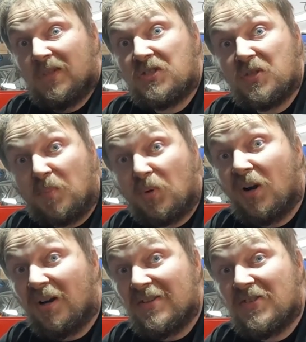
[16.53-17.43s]
a
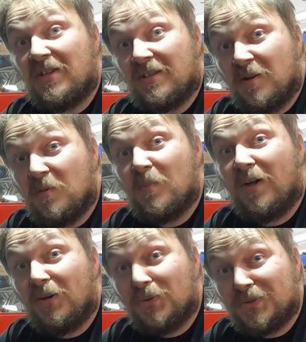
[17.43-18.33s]
surprising
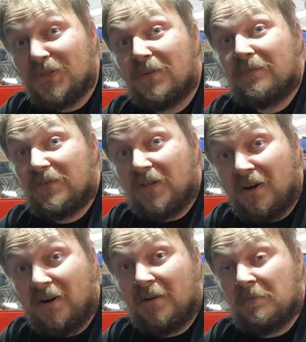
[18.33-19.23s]
amount of
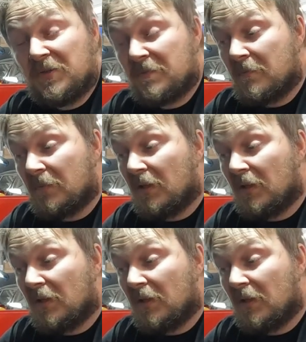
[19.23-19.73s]
times.